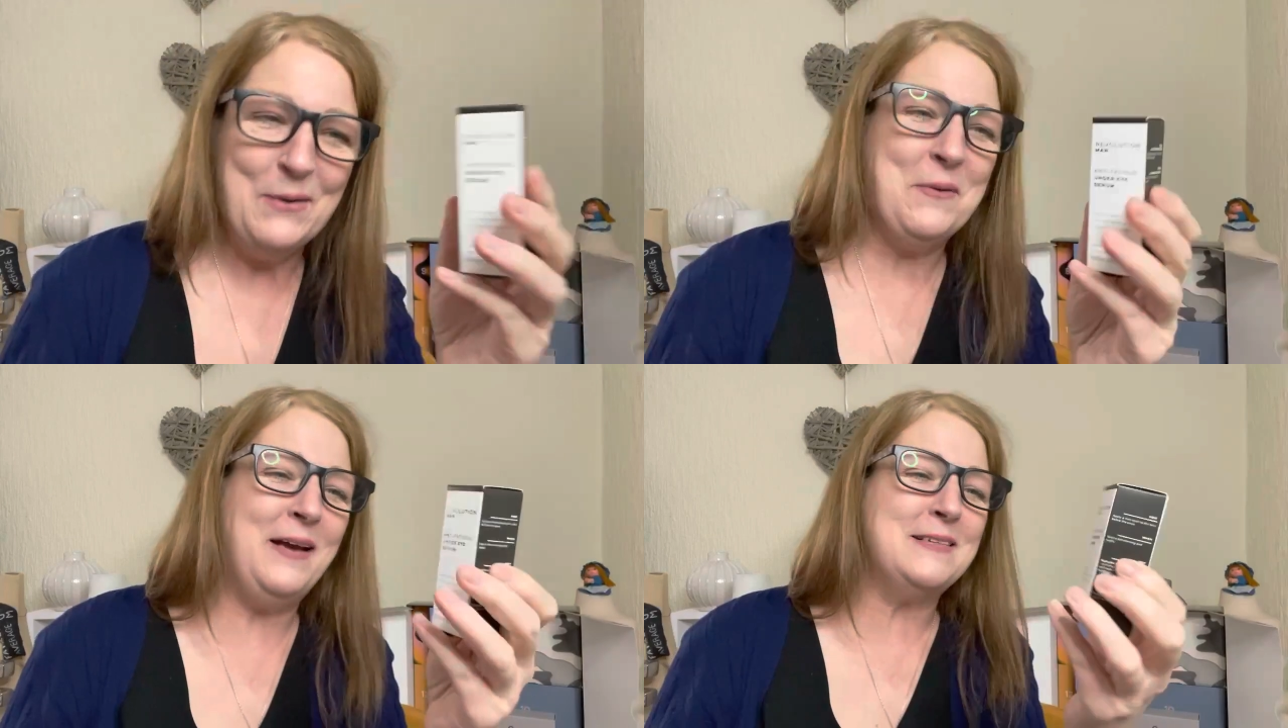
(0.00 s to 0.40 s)

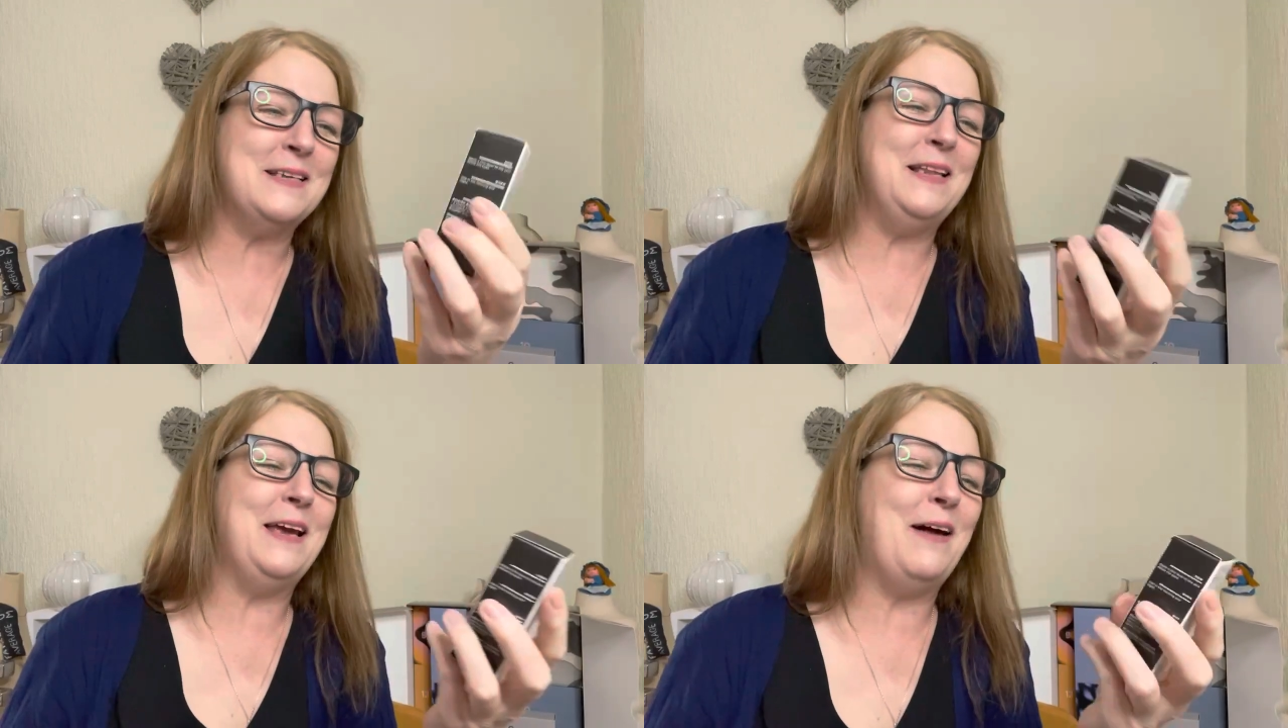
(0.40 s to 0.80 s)
Wait
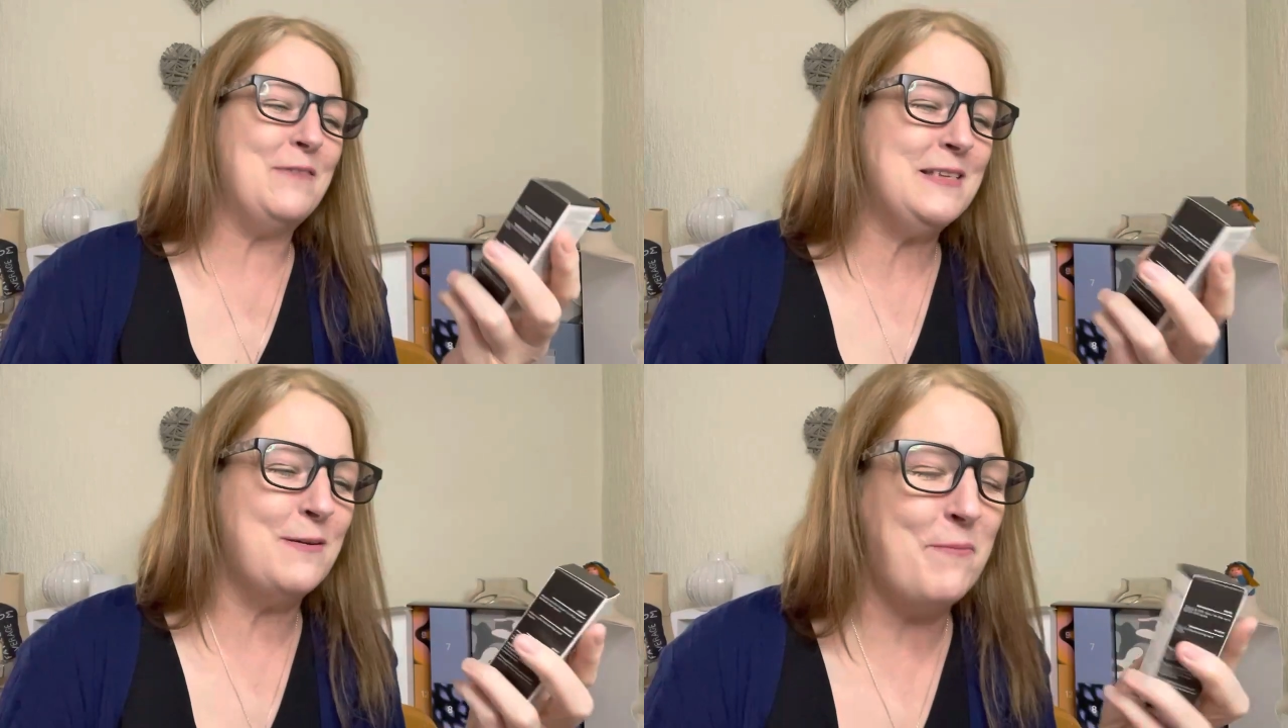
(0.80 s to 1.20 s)
till they're
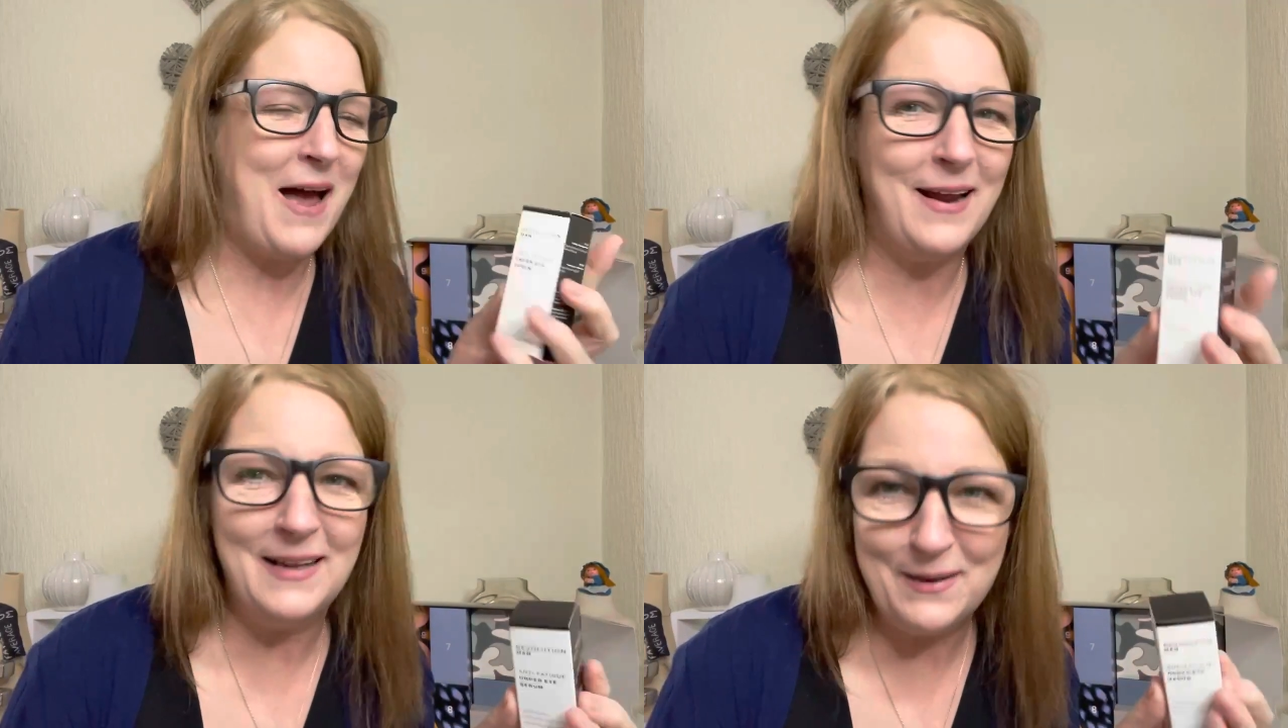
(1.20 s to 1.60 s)
having to
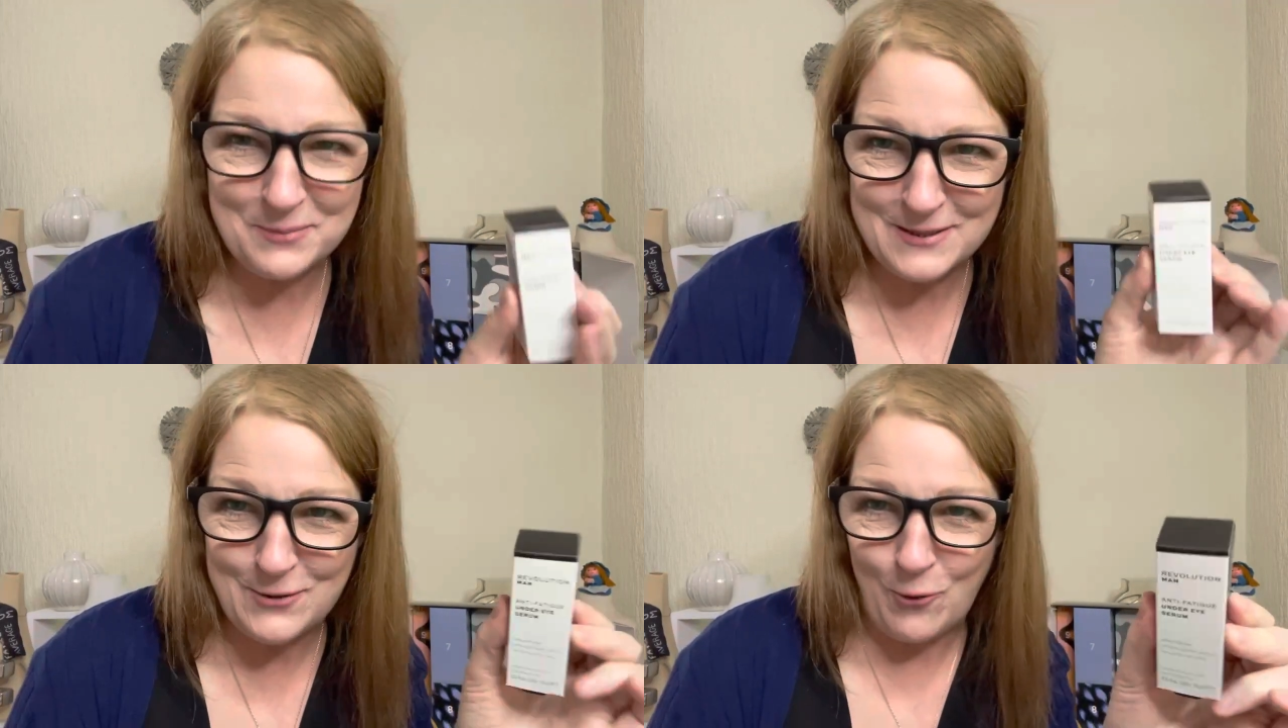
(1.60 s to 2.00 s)
buy
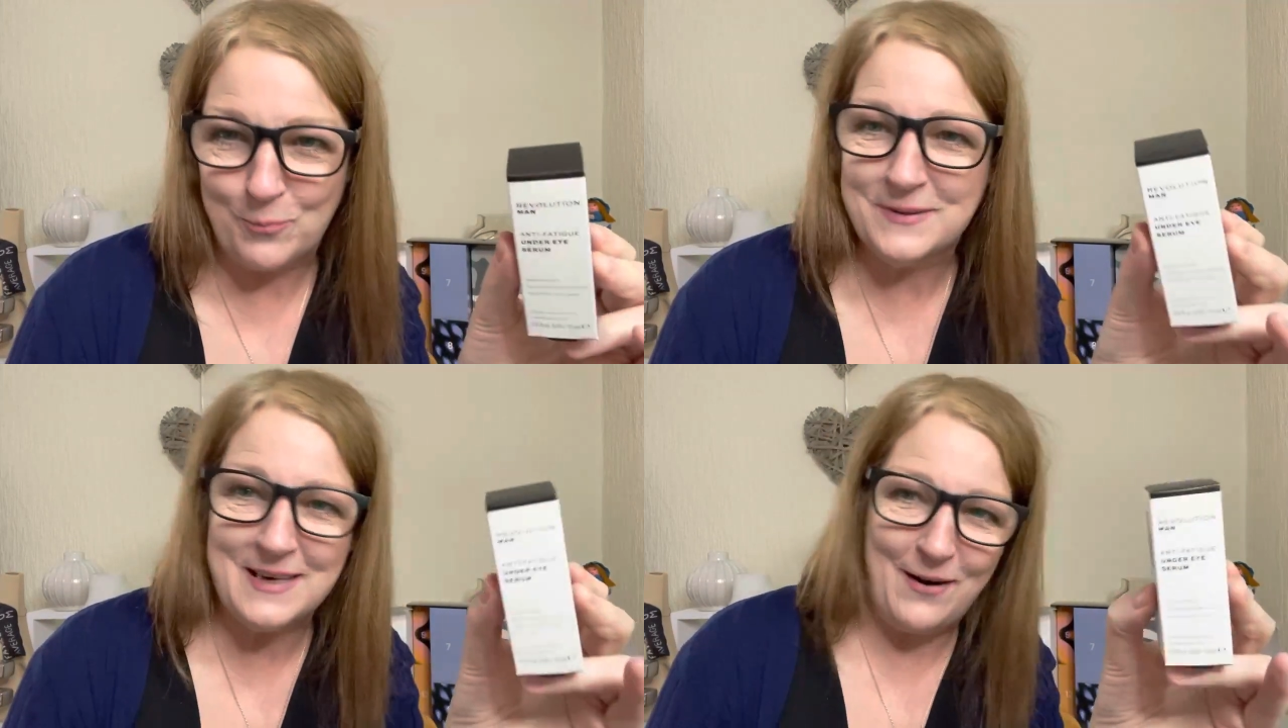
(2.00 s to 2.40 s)
lip
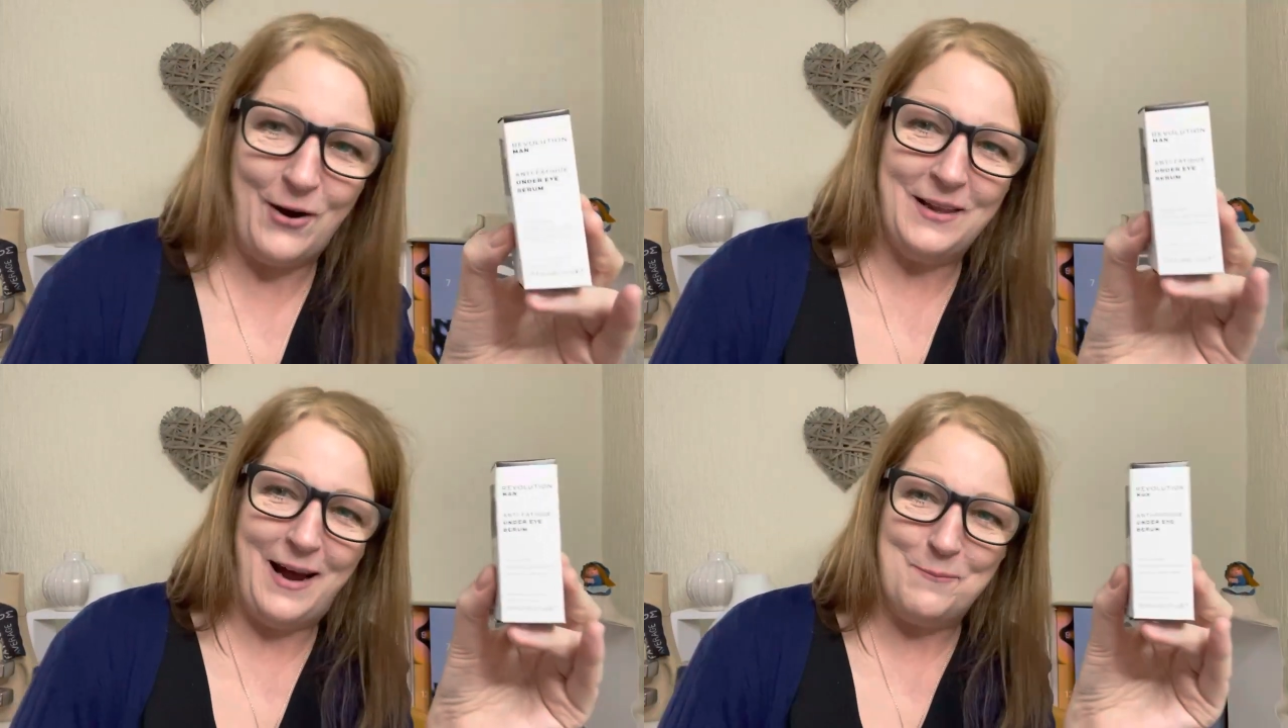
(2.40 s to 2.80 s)
scrubs and
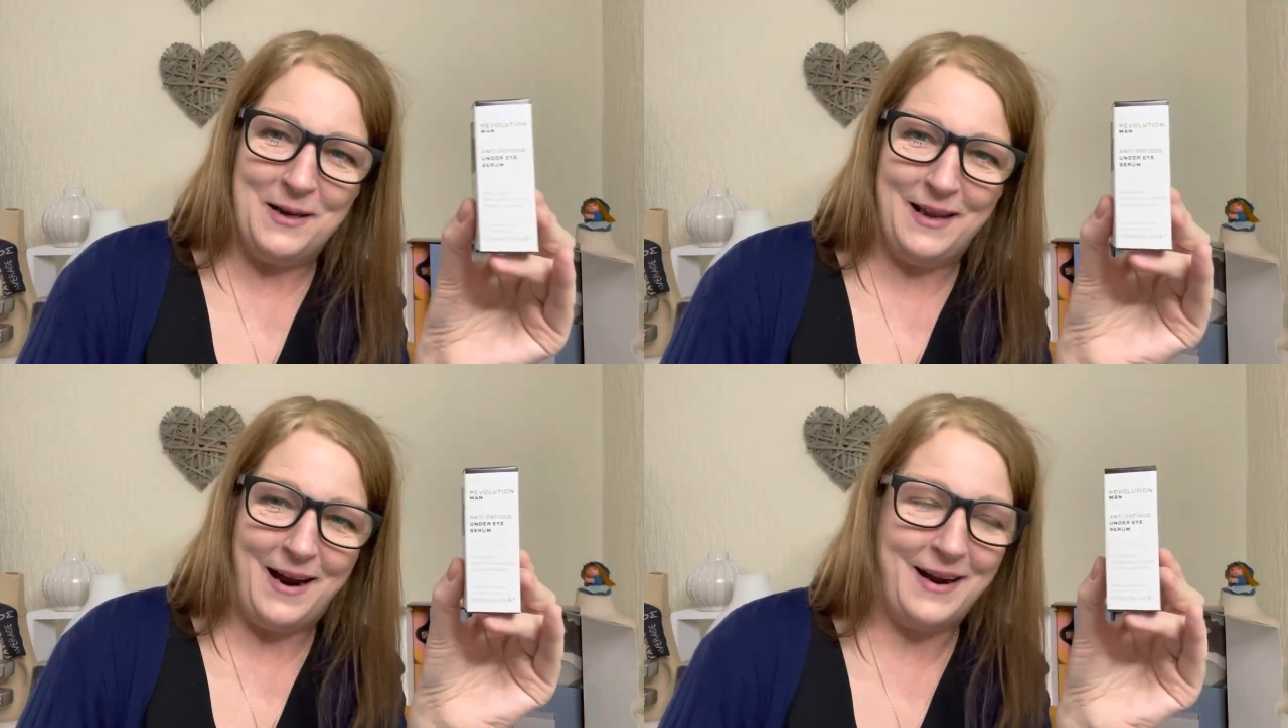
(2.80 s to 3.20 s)
all that
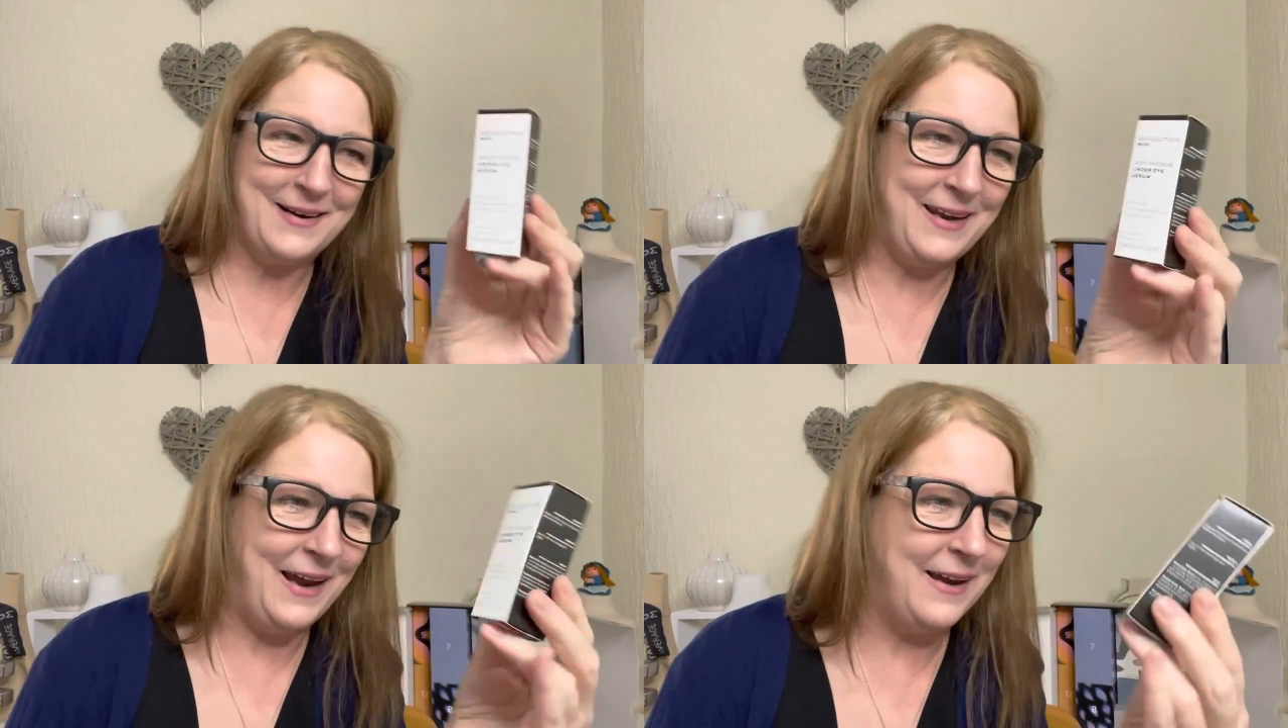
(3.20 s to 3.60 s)

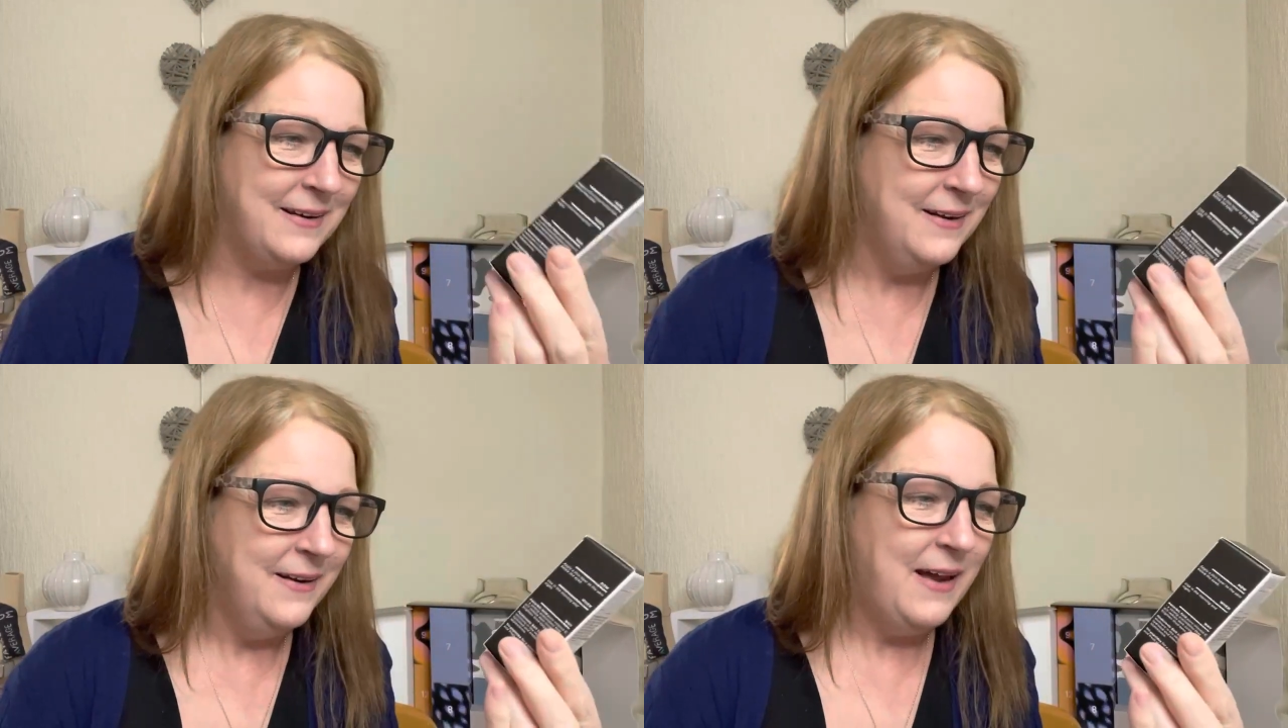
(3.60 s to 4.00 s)
malarkey.